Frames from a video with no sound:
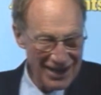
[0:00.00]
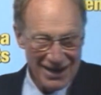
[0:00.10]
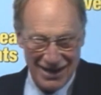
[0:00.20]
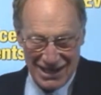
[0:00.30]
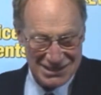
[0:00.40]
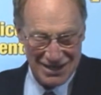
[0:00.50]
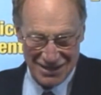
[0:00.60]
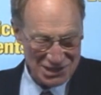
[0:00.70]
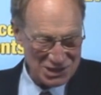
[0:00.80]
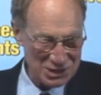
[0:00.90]
Now that's
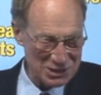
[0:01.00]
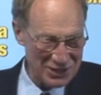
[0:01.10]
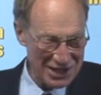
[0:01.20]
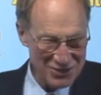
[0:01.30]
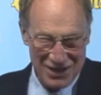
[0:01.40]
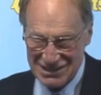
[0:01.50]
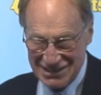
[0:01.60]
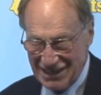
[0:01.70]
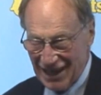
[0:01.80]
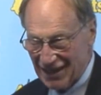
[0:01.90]
another story. Russia's
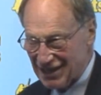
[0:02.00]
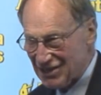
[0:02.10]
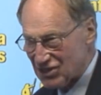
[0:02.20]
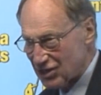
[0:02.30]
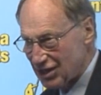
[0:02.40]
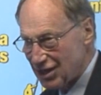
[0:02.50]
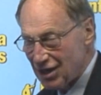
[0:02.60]
another country.